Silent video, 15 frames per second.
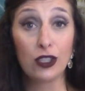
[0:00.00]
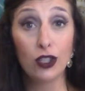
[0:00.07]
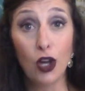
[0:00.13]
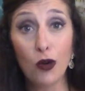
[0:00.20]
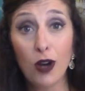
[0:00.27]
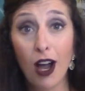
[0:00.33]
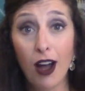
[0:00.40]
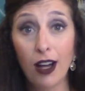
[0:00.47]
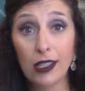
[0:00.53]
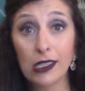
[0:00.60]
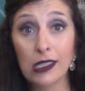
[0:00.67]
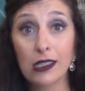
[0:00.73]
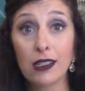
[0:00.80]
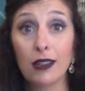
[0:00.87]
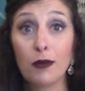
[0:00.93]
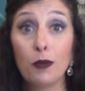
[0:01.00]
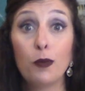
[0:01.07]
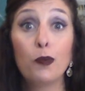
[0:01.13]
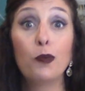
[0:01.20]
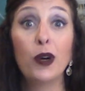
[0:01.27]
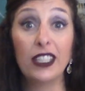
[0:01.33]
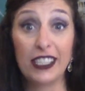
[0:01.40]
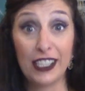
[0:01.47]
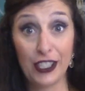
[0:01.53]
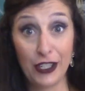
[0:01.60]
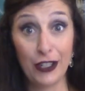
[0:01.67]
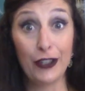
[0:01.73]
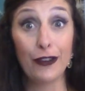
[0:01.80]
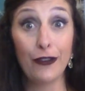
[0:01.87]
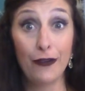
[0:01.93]
low cost, but
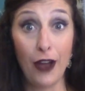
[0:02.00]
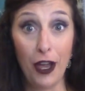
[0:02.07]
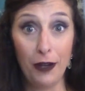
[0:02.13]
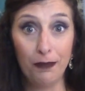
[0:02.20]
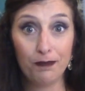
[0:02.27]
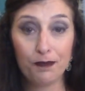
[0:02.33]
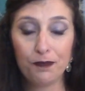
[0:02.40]
still fun.